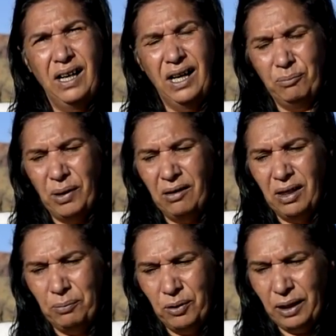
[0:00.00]
And
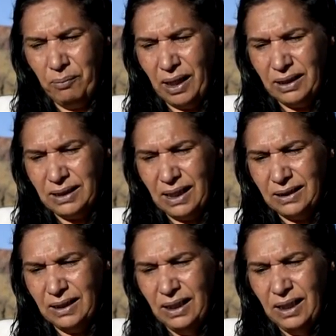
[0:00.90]
murra pretty much
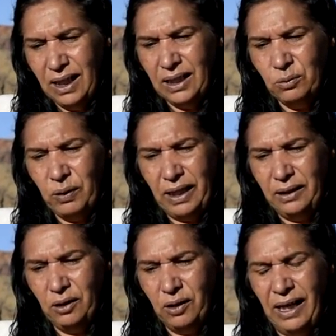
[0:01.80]
says it's where
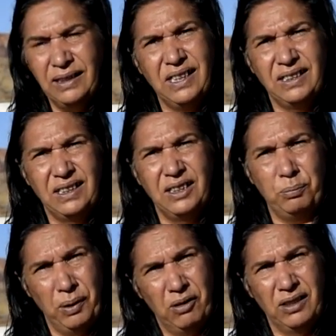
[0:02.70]
your ancestors'
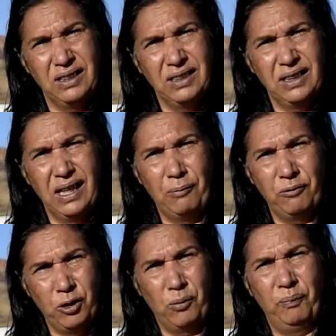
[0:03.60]
spirits
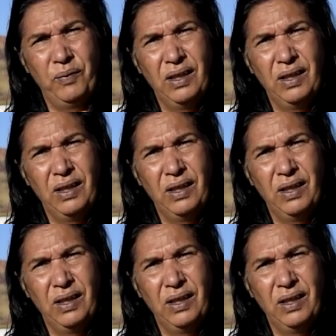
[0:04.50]
come from.